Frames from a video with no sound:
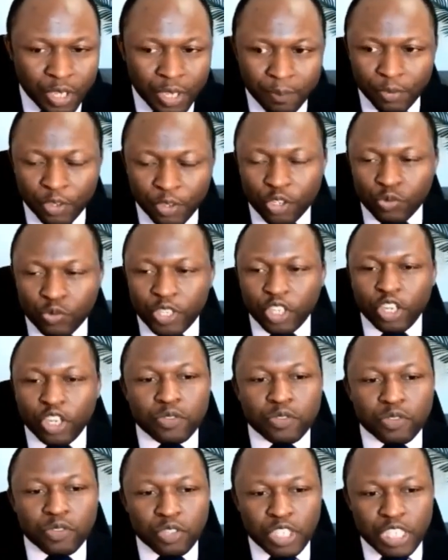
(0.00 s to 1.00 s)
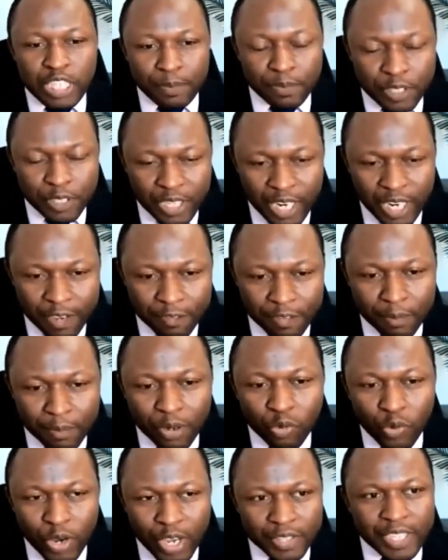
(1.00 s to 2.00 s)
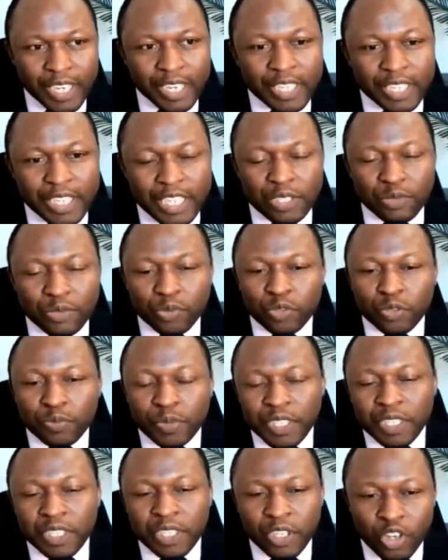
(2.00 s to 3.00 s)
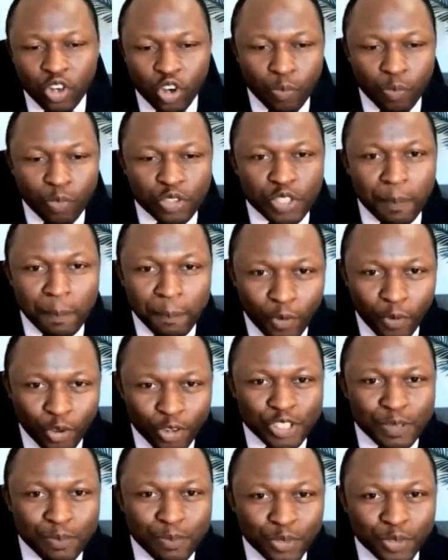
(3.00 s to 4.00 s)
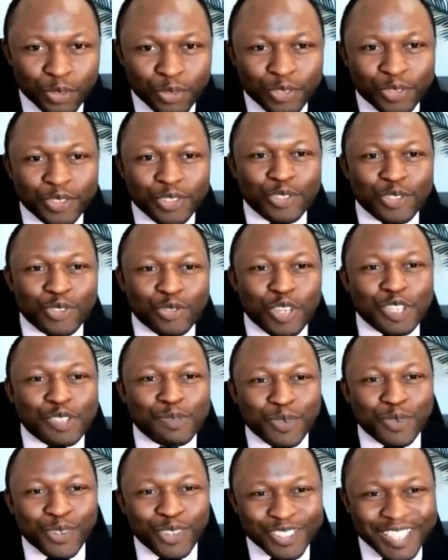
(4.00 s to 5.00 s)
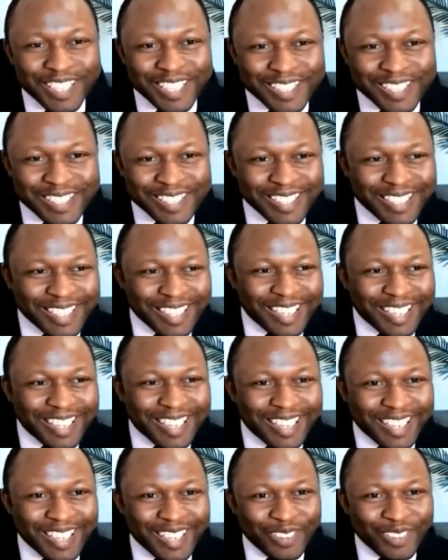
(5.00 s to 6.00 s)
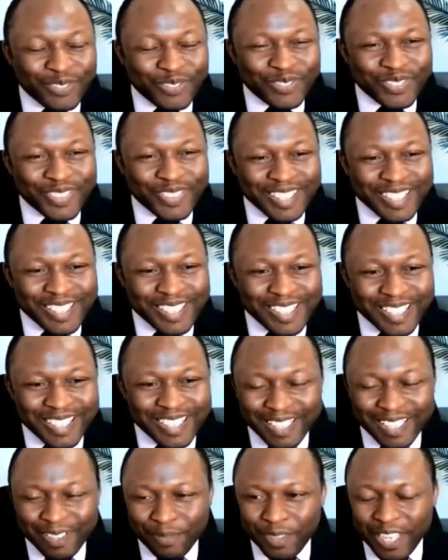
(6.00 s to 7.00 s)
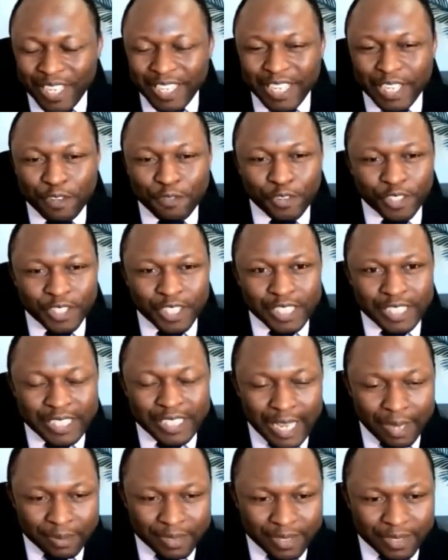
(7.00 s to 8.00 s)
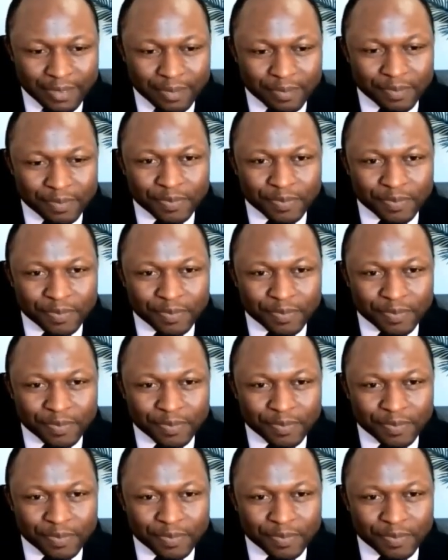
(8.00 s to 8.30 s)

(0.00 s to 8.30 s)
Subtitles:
Because when it to deep dive, I'm aware that it would be almost impossible to explore this in any further depth.